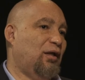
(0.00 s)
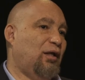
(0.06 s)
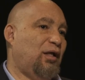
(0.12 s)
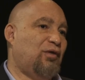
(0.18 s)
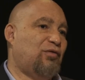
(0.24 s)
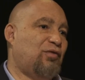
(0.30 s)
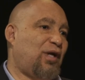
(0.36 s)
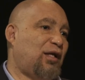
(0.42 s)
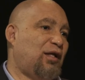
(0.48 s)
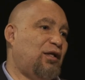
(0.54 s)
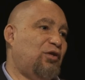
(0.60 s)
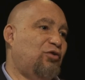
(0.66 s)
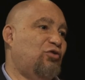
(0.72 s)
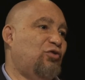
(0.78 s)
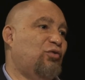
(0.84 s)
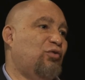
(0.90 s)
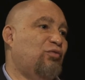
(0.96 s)
it's not an
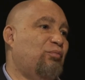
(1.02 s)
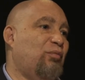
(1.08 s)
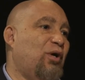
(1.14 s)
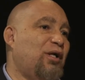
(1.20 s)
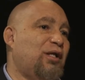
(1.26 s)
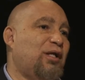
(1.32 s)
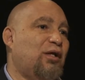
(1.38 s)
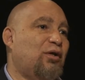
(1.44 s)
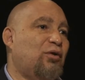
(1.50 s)
issue of money